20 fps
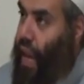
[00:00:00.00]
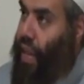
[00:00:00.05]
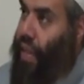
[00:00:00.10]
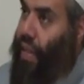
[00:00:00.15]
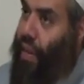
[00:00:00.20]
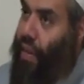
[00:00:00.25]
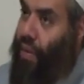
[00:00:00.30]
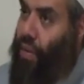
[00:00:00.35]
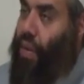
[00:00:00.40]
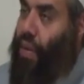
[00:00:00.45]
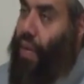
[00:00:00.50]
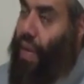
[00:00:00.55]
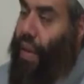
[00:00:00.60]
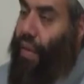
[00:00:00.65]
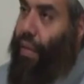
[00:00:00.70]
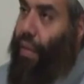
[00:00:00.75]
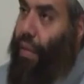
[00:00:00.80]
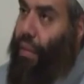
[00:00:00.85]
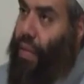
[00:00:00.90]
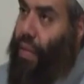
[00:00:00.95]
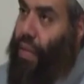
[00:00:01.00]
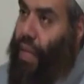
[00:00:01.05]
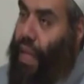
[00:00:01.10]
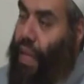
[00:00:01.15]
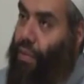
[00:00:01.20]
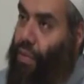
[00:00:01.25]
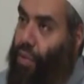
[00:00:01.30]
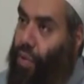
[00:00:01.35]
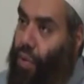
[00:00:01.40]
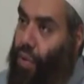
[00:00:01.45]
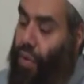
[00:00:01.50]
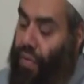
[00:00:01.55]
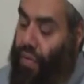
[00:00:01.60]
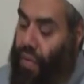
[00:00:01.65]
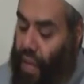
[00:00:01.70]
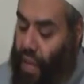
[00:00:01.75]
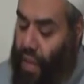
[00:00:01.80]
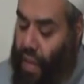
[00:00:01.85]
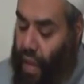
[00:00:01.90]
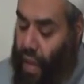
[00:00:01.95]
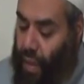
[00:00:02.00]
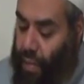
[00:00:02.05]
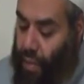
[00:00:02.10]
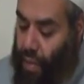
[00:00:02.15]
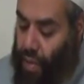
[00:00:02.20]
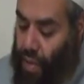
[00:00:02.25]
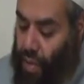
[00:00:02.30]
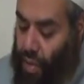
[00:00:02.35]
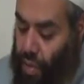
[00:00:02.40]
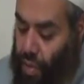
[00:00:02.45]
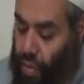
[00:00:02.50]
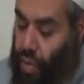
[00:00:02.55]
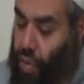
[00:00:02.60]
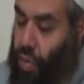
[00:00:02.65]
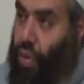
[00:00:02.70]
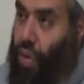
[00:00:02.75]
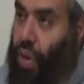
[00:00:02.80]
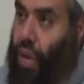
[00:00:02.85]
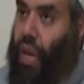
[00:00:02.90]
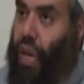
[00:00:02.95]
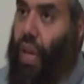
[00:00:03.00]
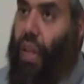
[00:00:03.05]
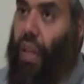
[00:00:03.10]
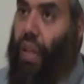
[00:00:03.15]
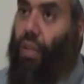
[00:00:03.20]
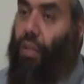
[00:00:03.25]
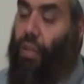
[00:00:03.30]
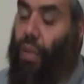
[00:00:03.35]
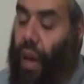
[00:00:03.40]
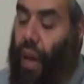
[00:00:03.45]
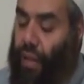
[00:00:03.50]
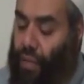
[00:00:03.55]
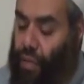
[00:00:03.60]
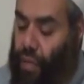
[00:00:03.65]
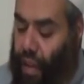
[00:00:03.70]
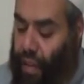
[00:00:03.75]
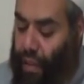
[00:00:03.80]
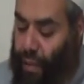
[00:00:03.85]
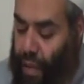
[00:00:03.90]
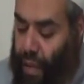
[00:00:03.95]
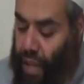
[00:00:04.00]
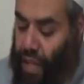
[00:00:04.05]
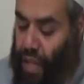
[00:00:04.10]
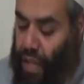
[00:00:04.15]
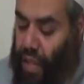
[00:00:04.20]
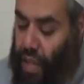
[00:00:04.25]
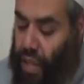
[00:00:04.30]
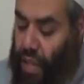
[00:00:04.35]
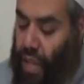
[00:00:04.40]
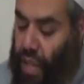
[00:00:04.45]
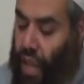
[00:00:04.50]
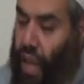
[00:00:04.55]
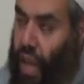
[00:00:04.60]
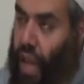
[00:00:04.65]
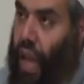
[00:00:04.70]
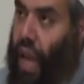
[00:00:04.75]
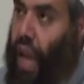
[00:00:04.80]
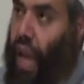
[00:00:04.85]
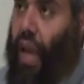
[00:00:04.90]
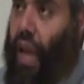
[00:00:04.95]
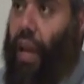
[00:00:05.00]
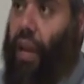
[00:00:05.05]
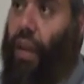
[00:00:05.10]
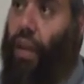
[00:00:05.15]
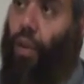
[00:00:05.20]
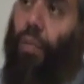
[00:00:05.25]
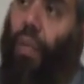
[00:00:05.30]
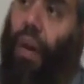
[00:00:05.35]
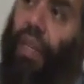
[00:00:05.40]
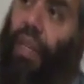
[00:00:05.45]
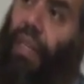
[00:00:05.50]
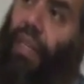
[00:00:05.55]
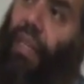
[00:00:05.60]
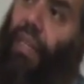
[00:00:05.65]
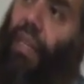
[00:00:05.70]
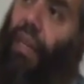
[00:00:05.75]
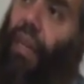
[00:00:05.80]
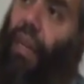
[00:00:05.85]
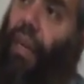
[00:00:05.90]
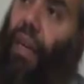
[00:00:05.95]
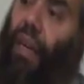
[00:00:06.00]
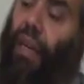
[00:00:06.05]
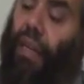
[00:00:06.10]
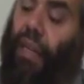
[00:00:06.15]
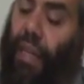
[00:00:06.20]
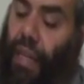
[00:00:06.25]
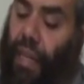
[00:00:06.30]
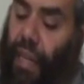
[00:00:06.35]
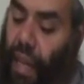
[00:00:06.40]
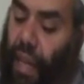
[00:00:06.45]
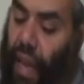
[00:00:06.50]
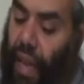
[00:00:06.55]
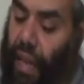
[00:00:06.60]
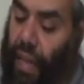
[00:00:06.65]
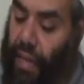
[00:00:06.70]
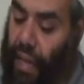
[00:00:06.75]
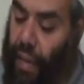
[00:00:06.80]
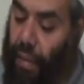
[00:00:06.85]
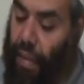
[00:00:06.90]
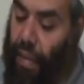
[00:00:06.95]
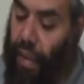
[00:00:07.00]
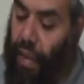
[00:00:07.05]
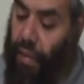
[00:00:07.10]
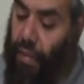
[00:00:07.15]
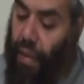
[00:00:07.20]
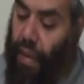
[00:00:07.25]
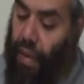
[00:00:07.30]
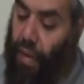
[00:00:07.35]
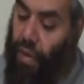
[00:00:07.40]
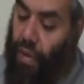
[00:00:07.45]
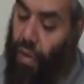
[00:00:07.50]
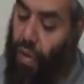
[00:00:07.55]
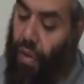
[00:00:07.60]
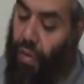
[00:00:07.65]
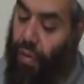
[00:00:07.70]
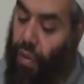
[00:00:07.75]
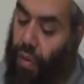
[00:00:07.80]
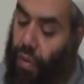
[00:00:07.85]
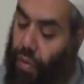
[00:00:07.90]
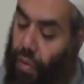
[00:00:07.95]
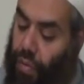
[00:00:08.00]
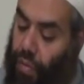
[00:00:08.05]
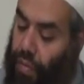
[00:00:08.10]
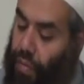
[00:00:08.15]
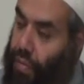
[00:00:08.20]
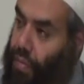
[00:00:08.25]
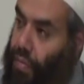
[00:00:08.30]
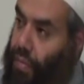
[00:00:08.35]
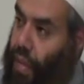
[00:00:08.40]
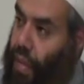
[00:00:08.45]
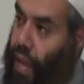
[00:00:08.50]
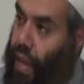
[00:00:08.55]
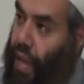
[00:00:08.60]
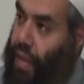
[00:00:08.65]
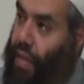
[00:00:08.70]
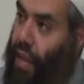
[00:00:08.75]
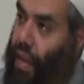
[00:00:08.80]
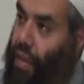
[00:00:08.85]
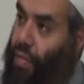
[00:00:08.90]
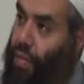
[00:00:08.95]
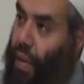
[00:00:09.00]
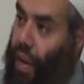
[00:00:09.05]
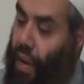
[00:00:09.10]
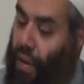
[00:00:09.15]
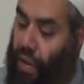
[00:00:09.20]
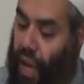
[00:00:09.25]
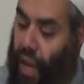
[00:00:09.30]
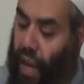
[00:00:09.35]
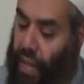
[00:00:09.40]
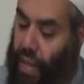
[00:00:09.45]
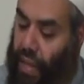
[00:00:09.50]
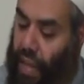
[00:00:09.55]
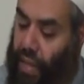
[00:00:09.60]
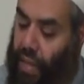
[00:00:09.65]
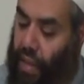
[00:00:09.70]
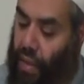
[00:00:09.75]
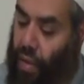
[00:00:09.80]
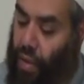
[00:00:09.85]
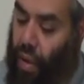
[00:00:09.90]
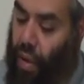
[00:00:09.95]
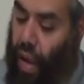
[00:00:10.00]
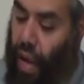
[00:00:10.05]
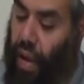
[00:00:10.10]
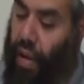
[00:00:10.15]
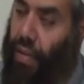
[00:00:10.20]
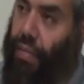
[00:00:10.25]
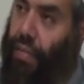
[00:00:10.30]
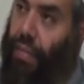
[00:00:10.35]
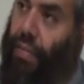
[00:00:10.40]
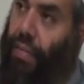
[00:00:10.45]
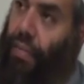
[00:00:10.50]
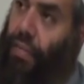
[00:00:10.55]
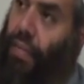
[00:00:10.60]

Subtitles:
And the reward is given from the same sort of deed that a person do, that we have to have patience. And you might dislike something, but it's good for you. As Allah subhanahu wa ta'ala says in the Quran,